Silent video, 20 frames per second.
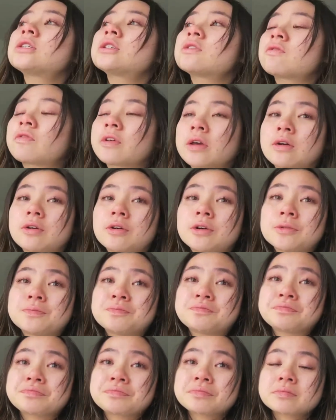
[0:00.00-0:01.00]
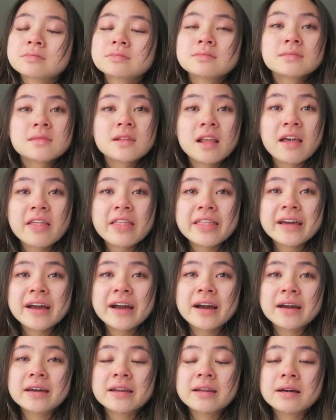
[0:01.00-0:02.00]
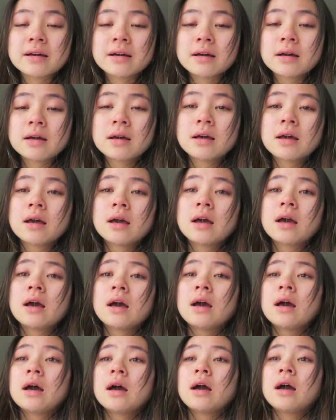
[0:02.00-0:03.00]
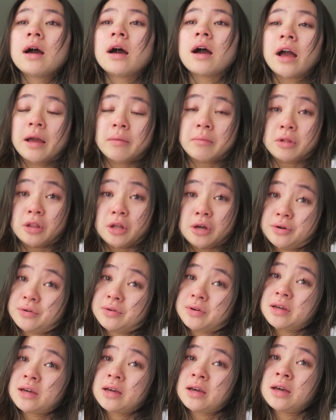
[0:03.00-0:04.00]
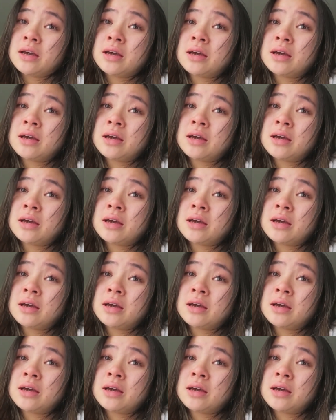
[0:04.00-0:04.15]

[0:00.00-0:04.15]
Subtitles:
I just feel that I'm alone.